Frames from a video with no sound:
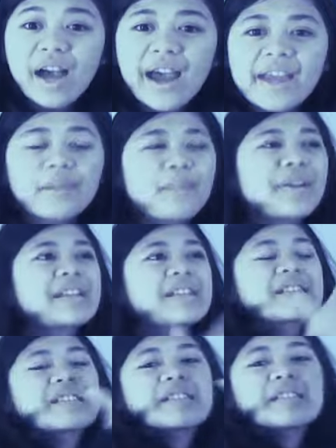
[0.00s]
tired but
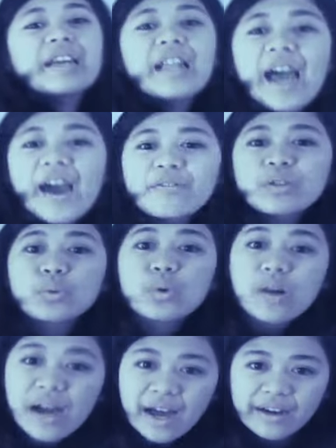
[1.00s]
they still have to
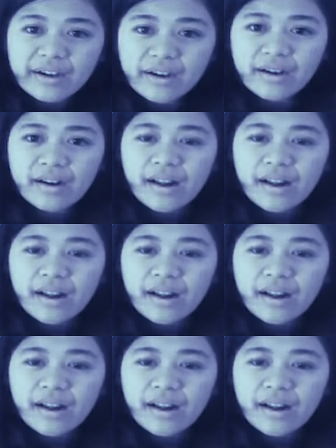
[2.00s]
run.